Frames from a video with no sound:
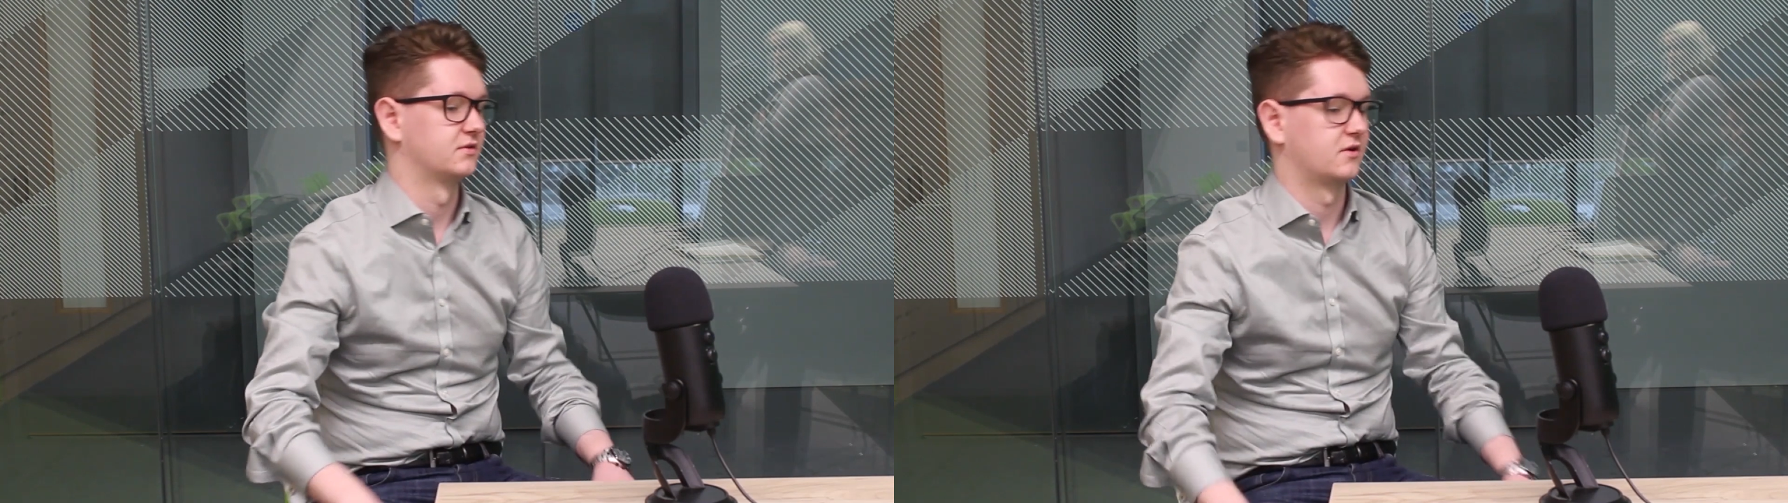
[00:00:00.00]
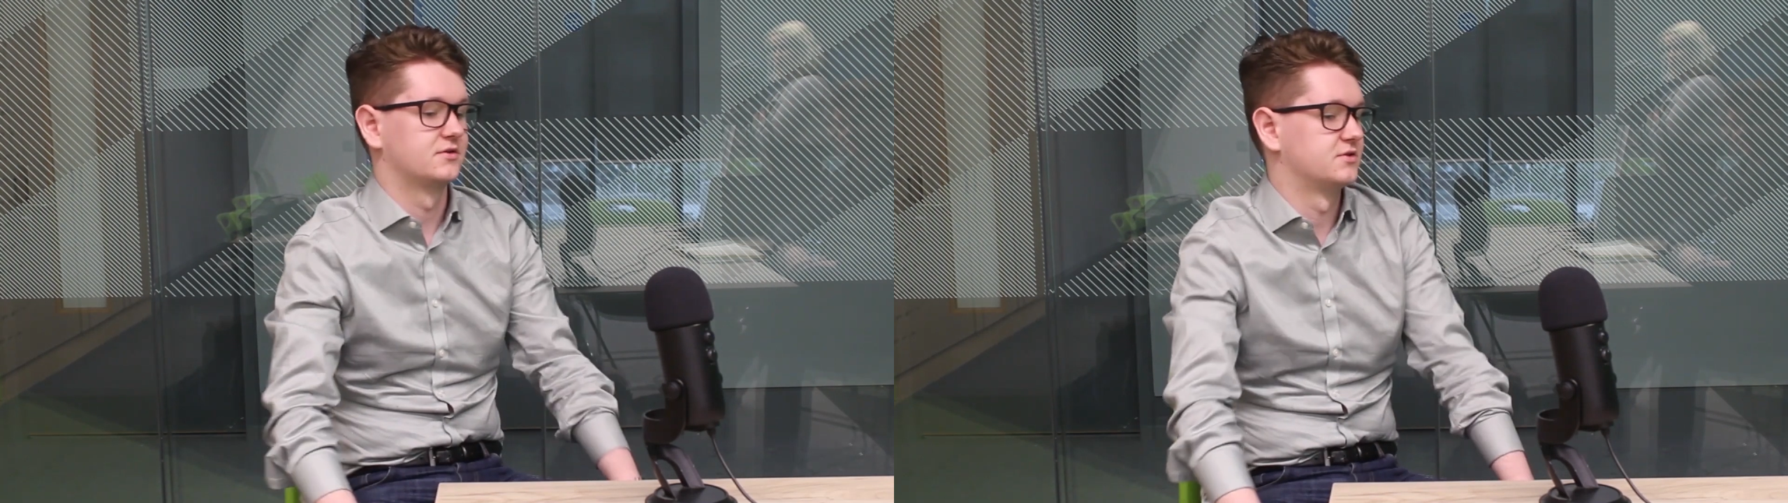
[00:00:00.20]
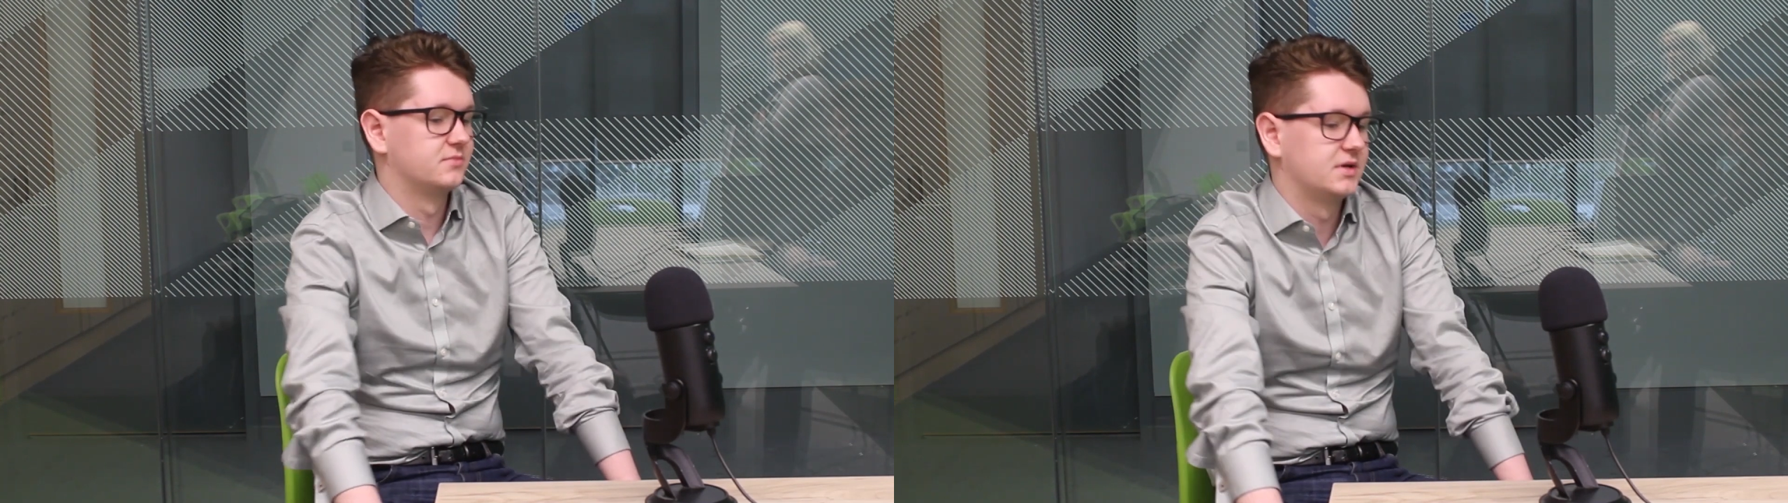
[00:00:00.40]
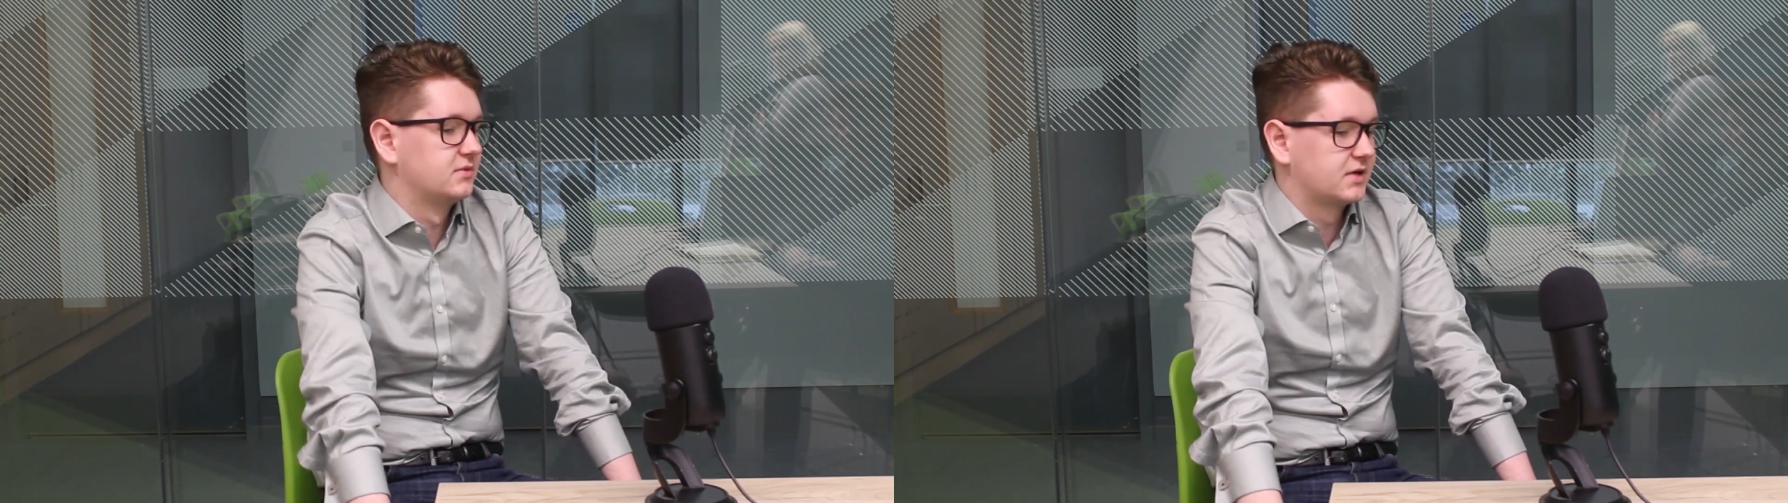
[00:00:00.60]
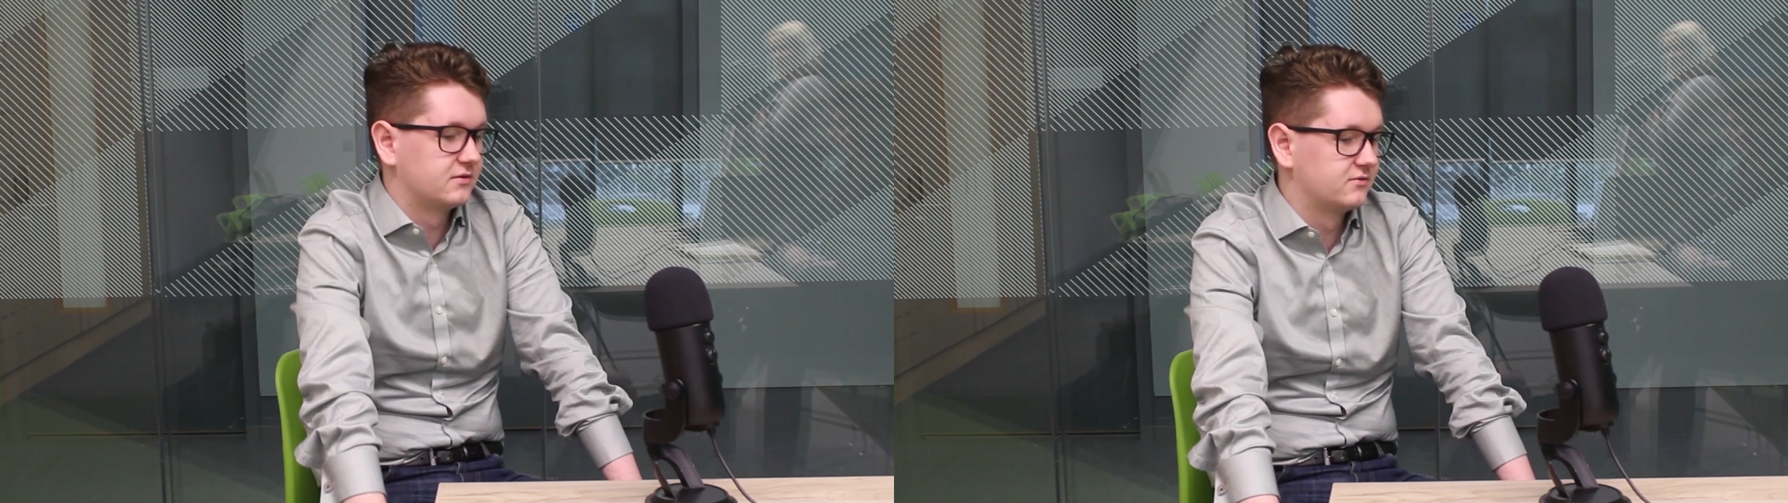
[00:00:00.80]
encouraged young people
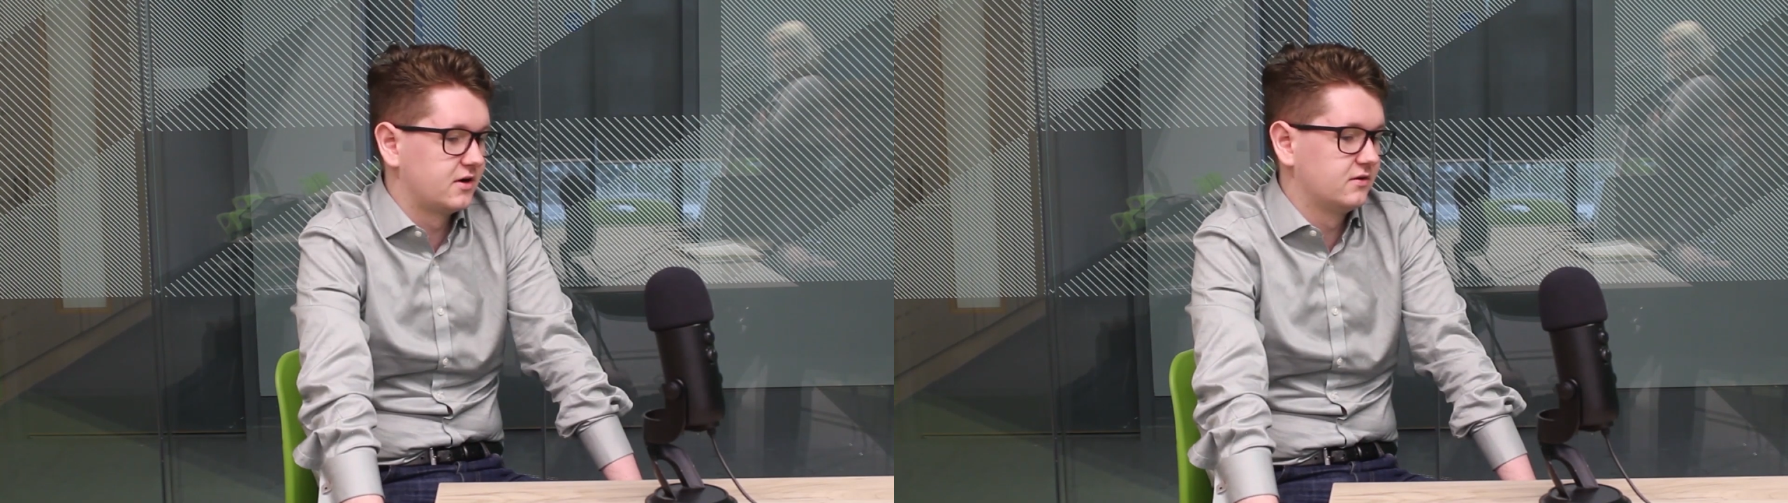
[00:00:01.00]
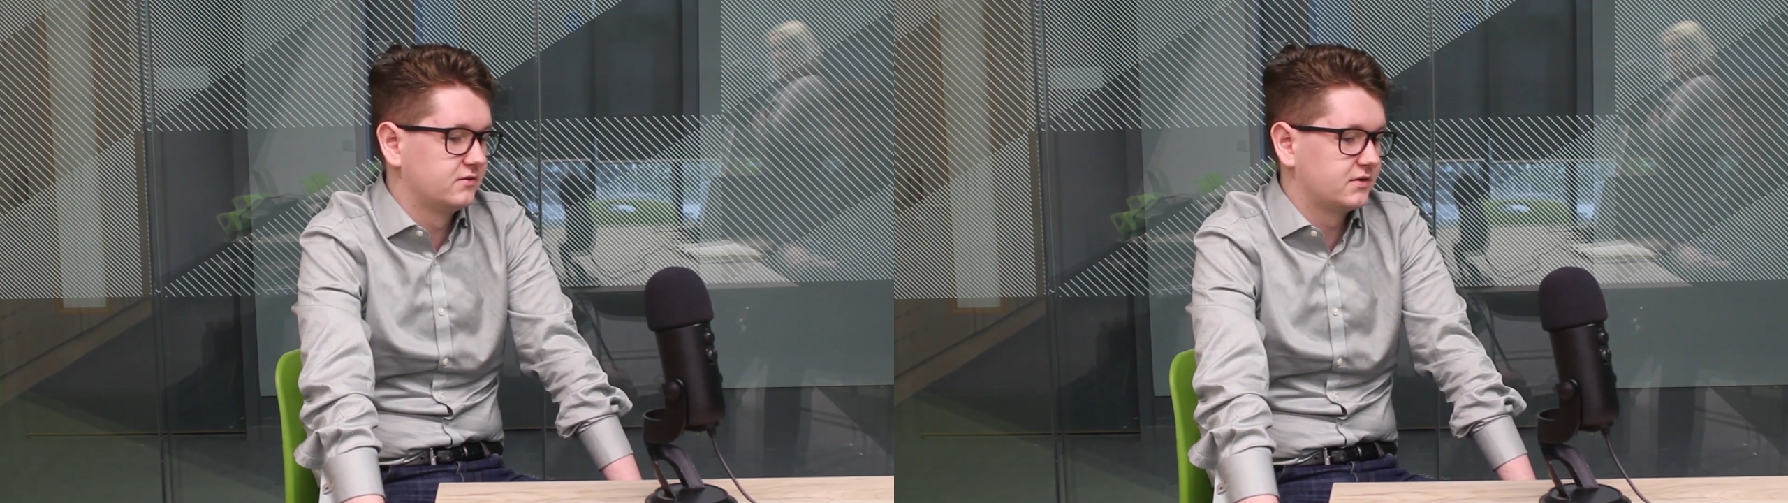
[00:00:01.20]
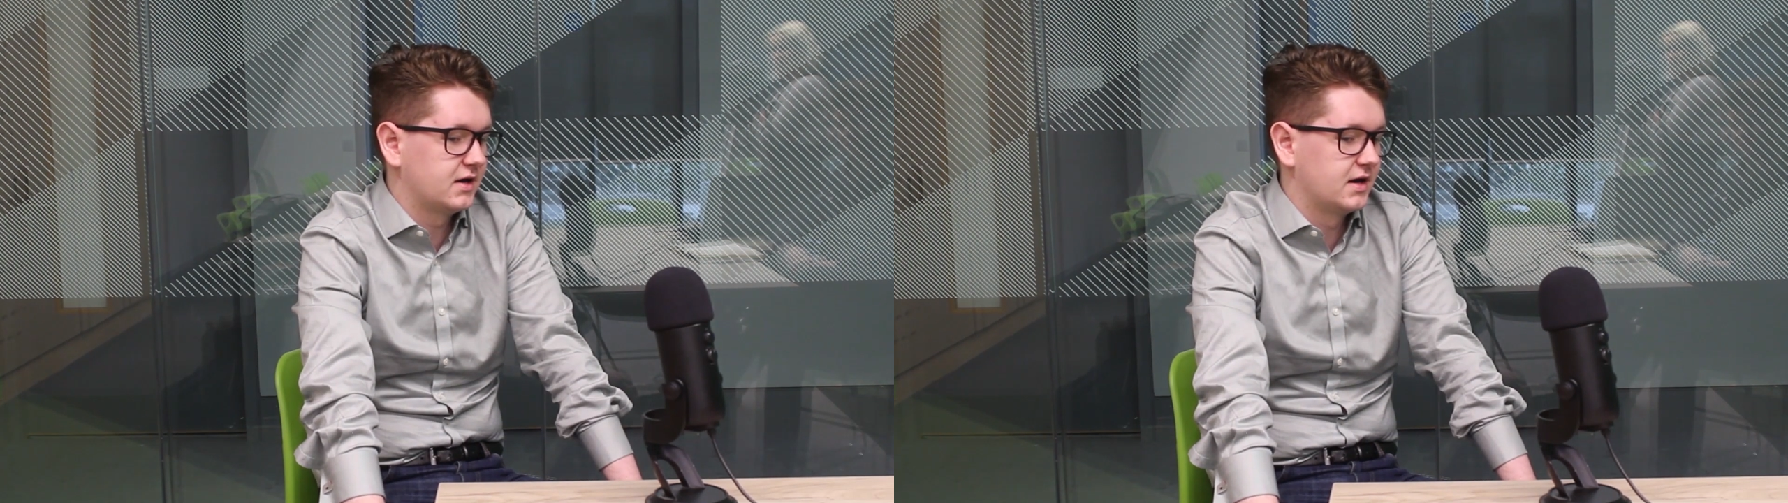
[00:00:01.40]
to get involved,